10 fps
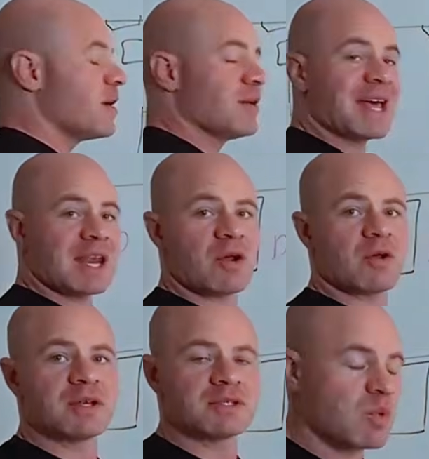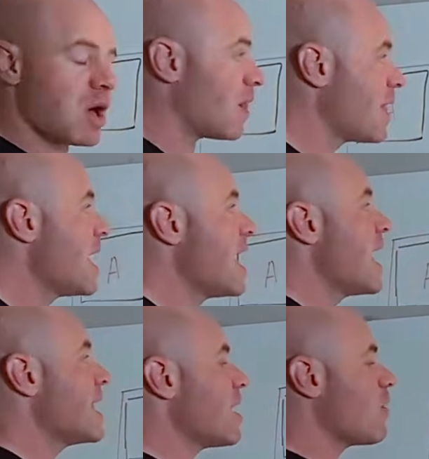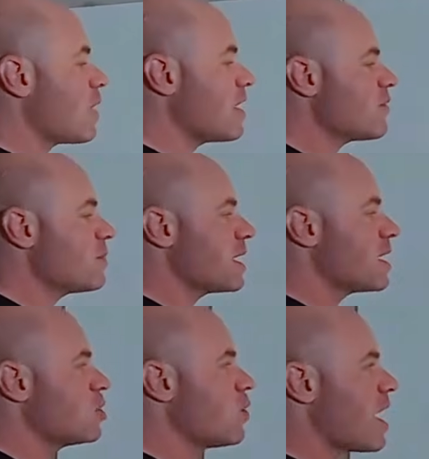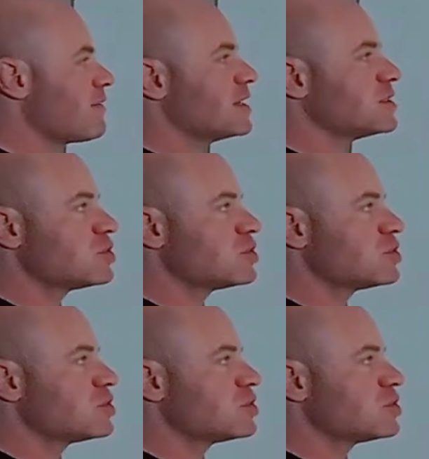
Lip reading: there in that area as well. And now right from there, you have a